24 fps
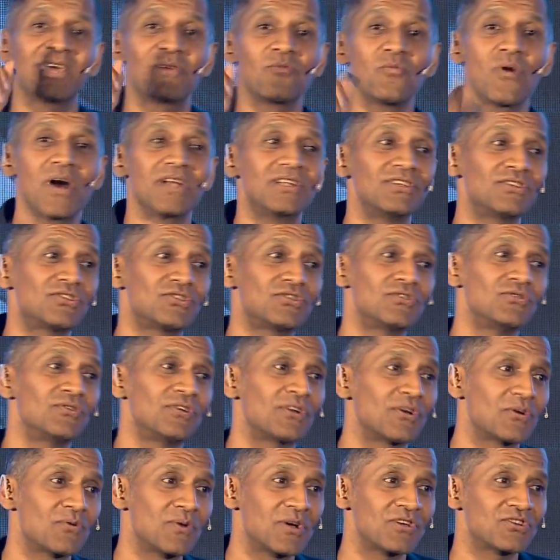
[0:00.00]
I can take one
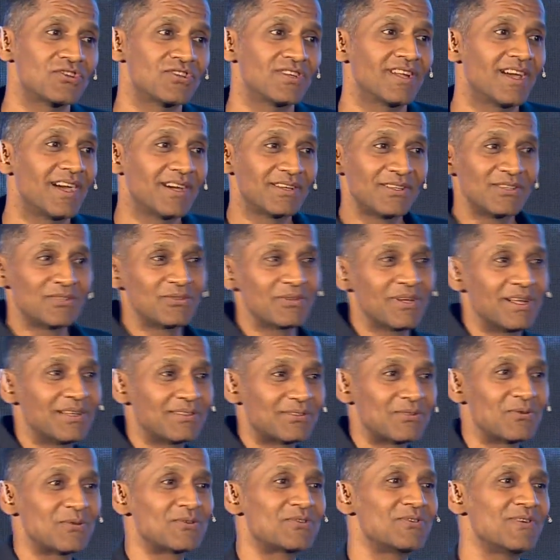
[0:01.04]
student question.
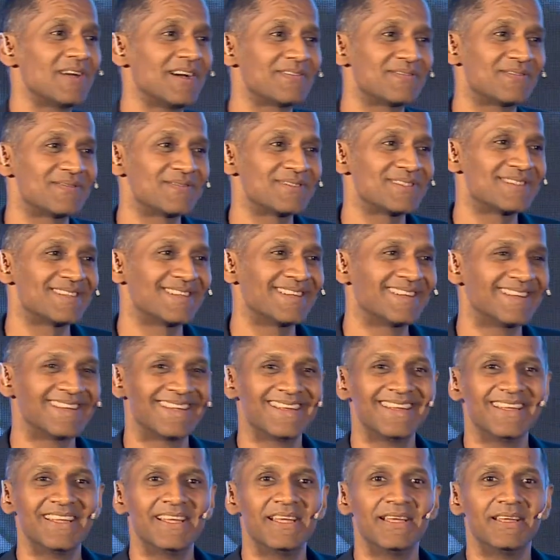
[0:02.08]
I'll talk to you afterwards.
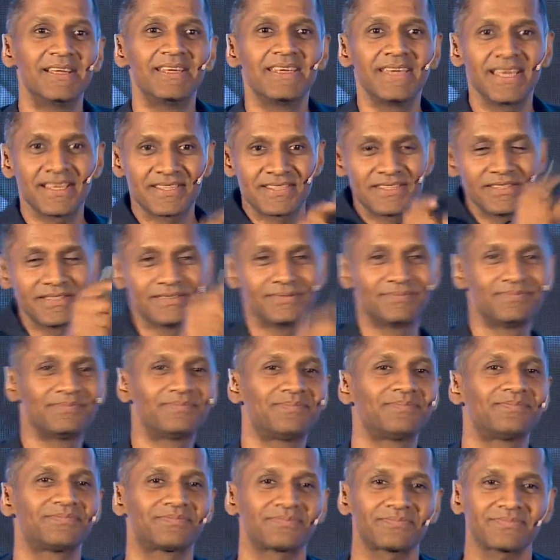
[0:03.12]
Yes, sir.